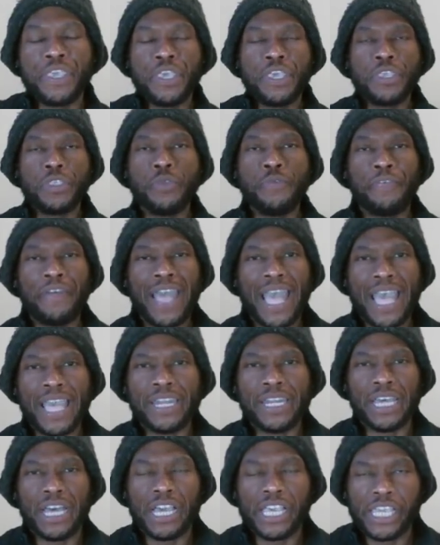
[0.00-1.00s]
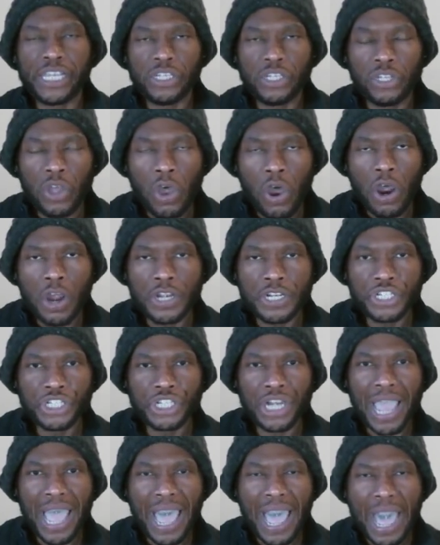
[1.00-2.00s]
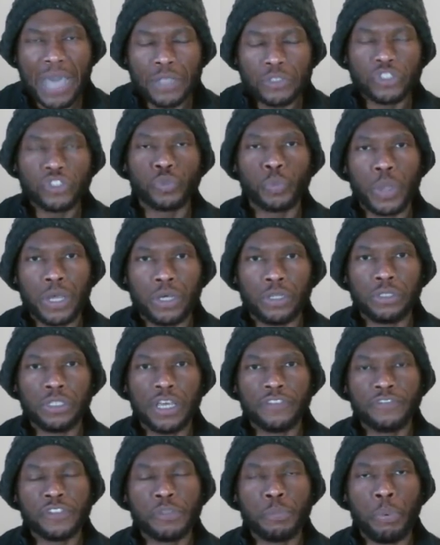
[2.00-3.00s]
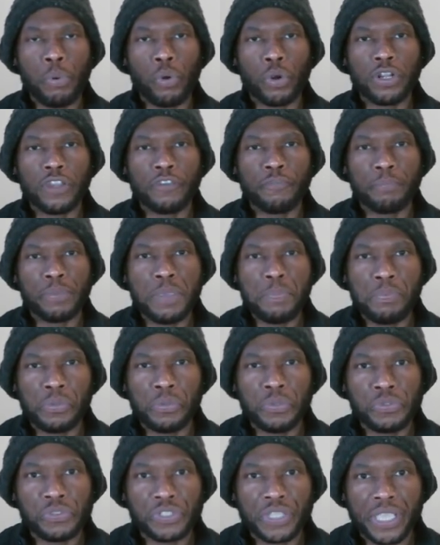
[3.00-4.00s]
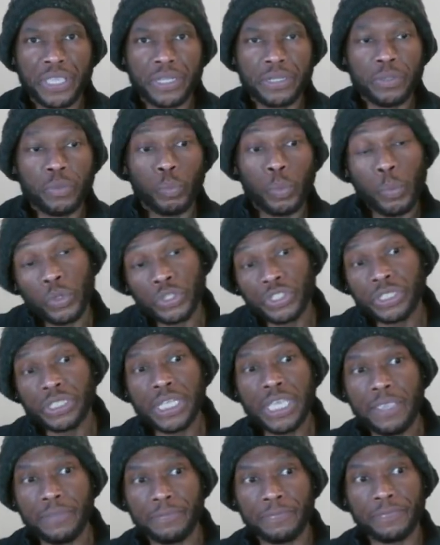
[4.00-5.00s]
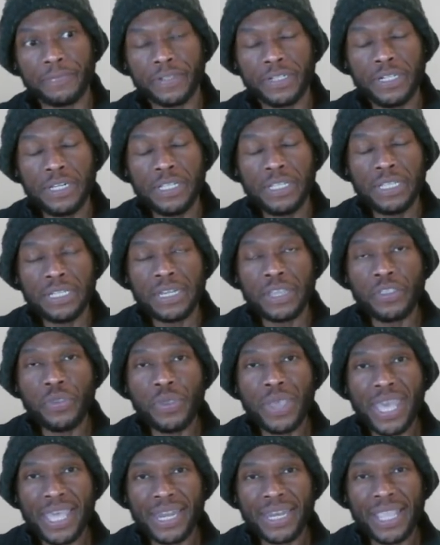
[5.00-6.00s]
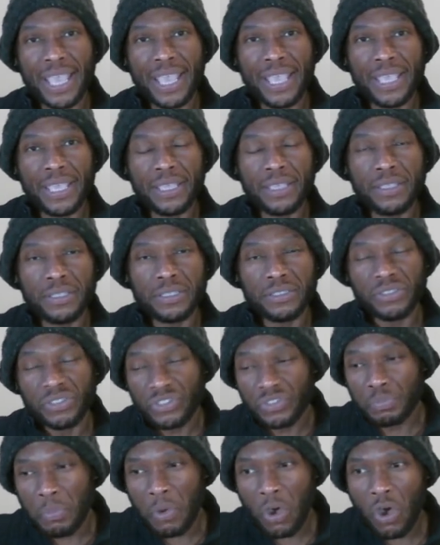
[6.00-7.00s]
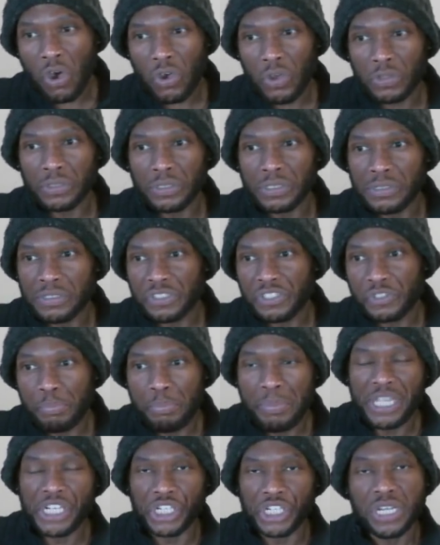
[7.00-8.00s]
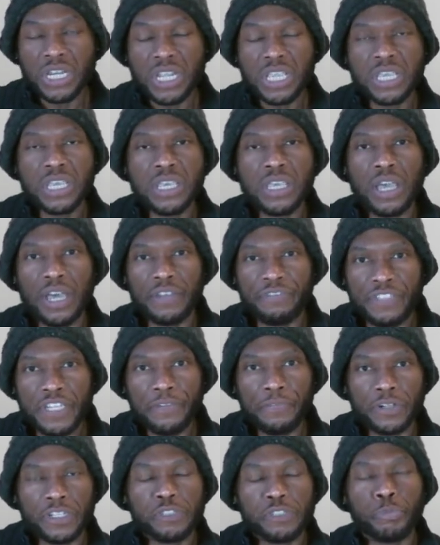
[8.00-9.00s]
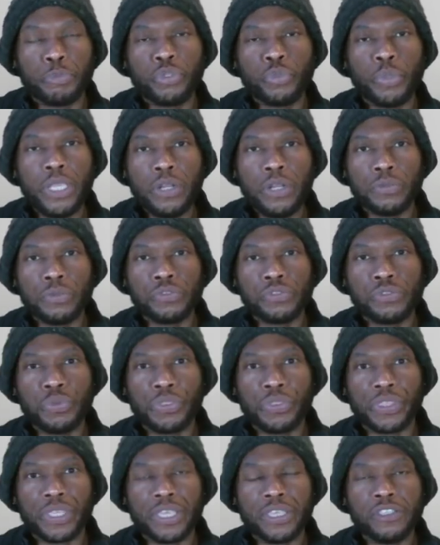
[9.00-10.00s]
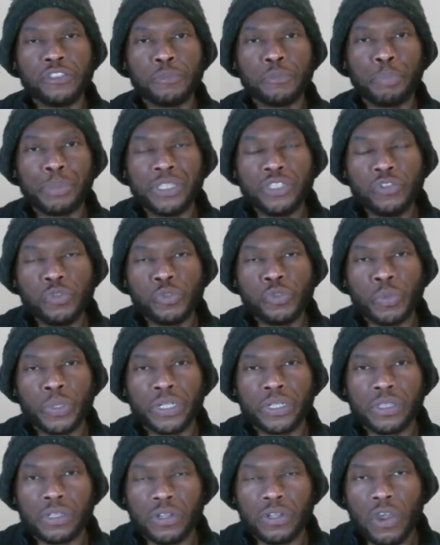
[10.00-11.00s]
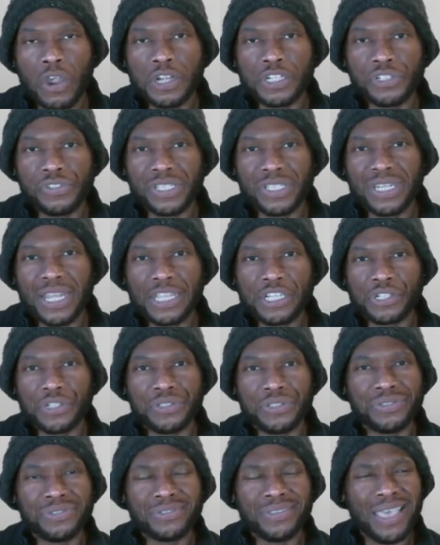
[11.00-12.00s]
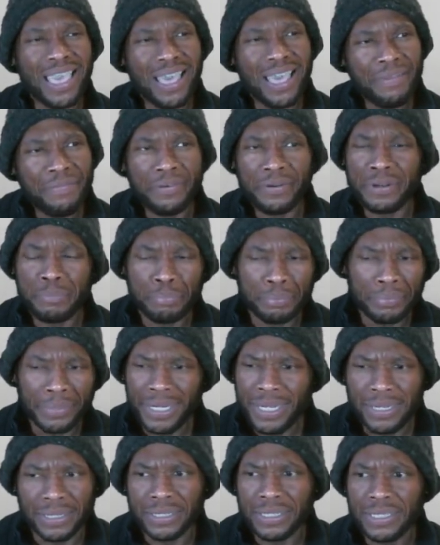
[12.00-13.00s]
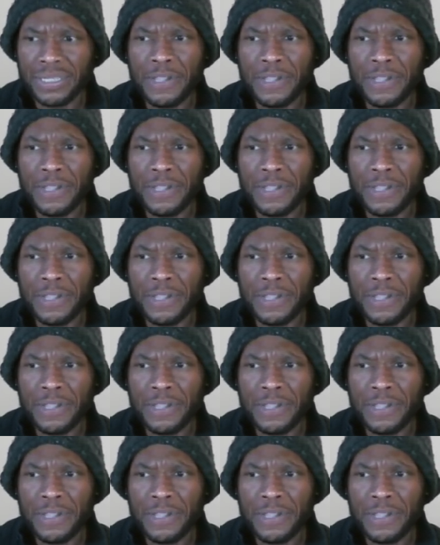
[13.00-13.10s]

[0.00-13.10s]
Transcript: You've had a large outswell of support of people who said, we want to leave. Now you had a small smidgen of difference between those two things, but this was one of the largest elections ever in Britain.